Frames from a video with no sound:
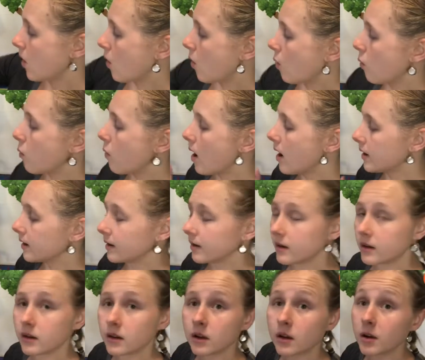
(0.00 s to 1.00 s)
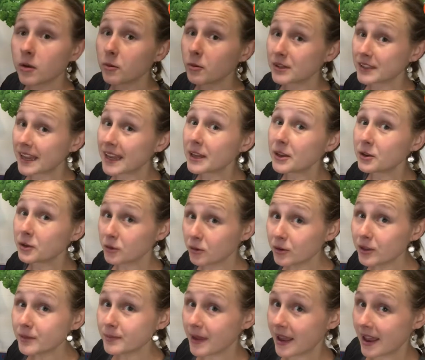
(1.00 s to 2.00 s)
One was a
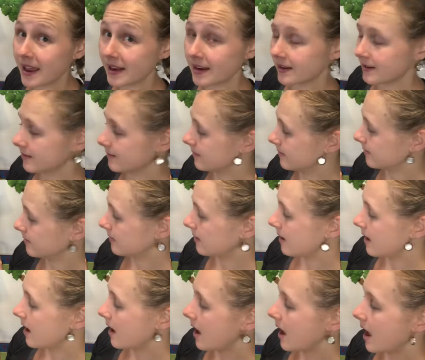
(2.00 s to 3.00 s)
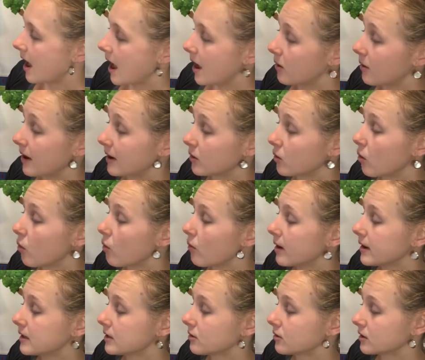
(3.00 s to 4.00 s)
good man who had always
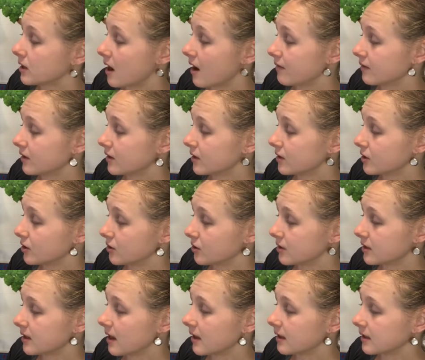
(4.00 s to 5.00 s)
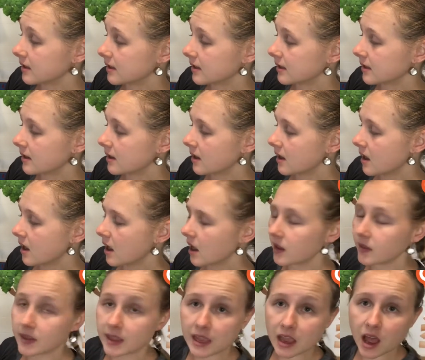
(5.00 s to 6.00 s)
looked after the two sons, and
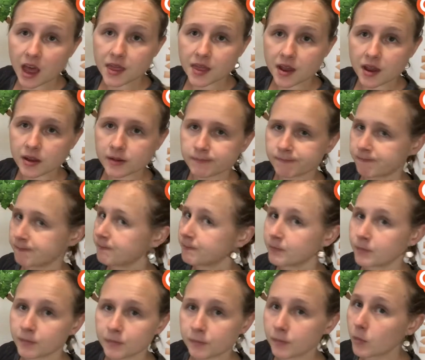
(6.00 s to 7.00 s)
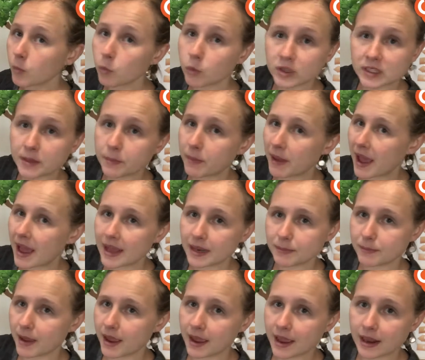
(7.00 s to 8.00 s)
the other was a bad
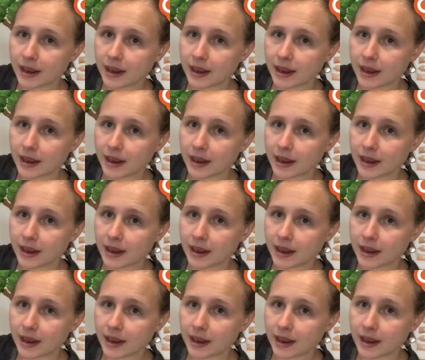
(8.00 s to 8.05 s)
man.